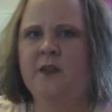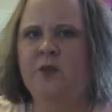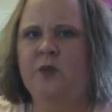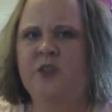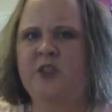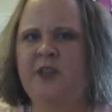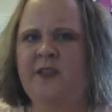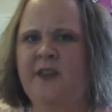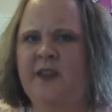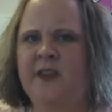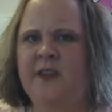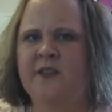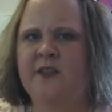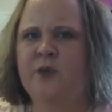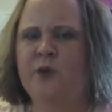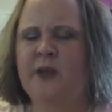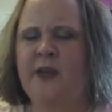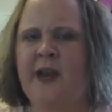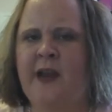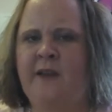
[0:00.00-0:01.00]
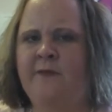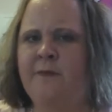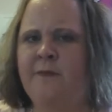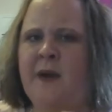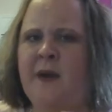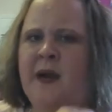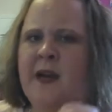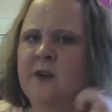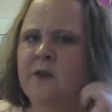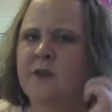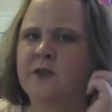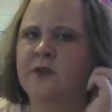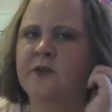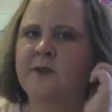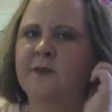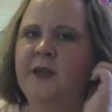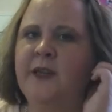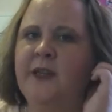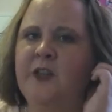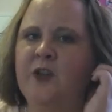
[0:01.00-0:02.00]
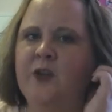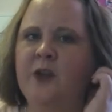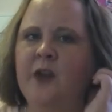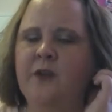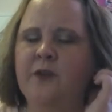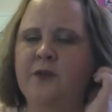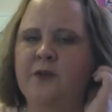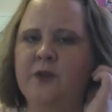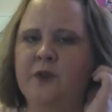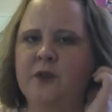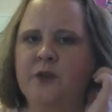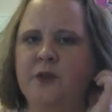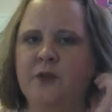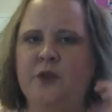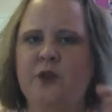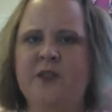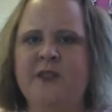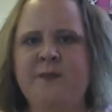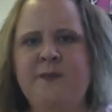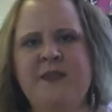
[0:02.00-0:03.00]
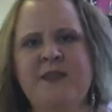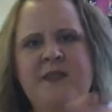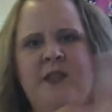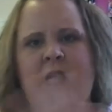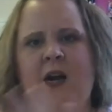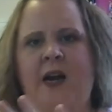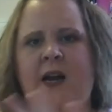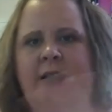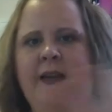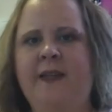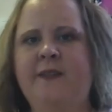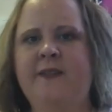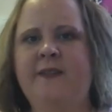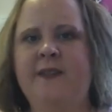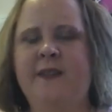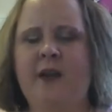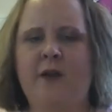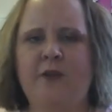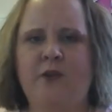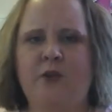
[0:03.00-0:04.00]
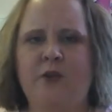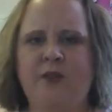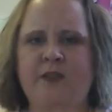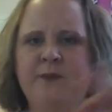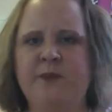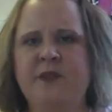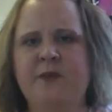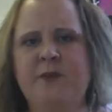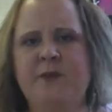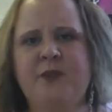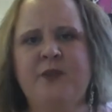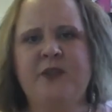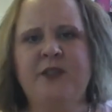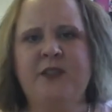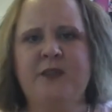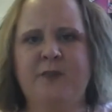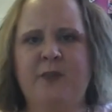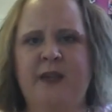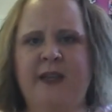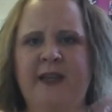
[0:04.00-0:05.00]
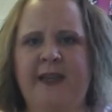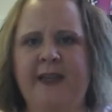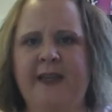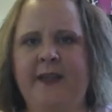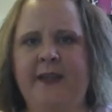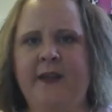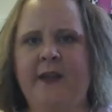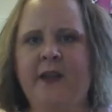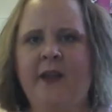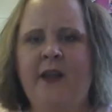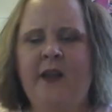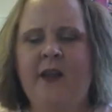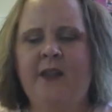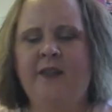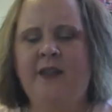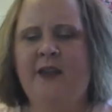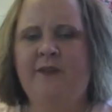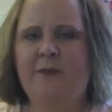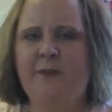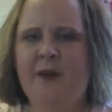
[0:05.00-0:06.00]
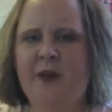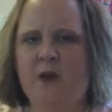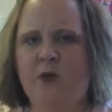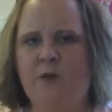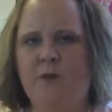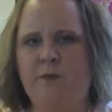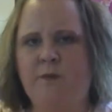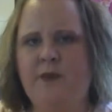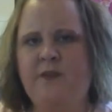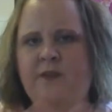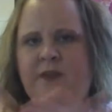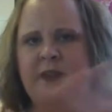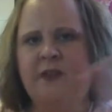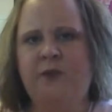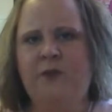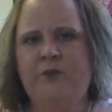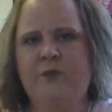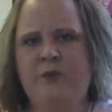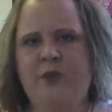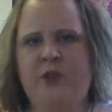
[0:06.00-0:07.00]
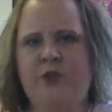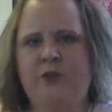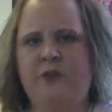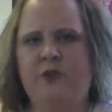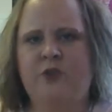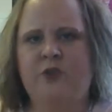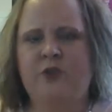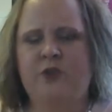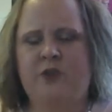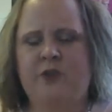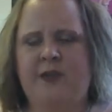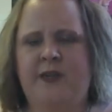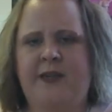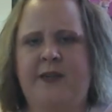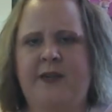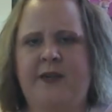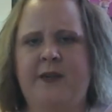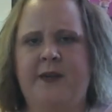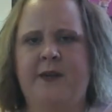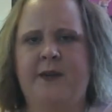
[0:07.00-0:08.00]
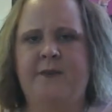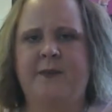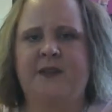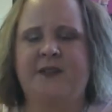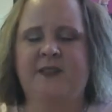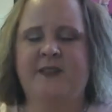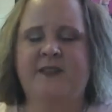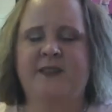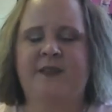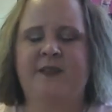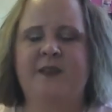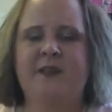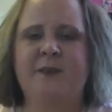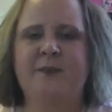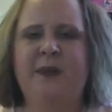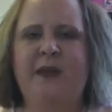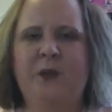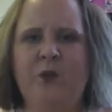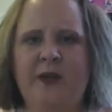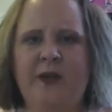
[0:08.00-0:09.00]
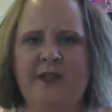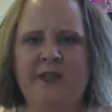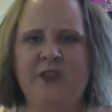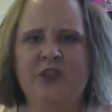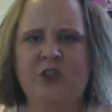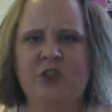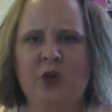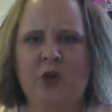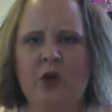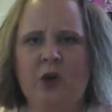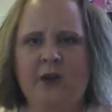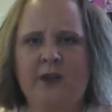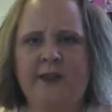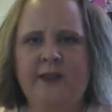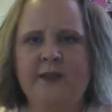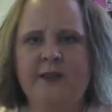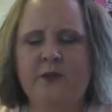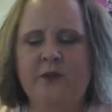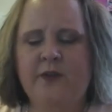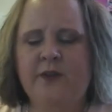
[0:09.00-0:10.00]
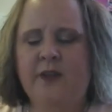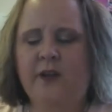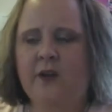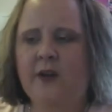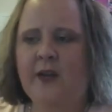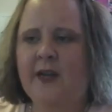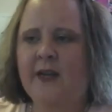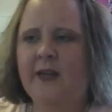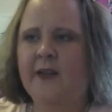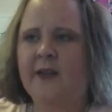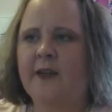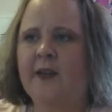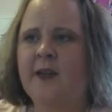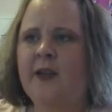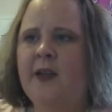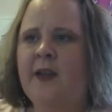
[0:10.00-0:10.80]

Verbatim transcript: which I think is three and a half miles, and you go through Christmas lights and all the Christmas music's playing. They have a big old movie, huge screen up because it's at the Speedway in Charlotte, North Carolina.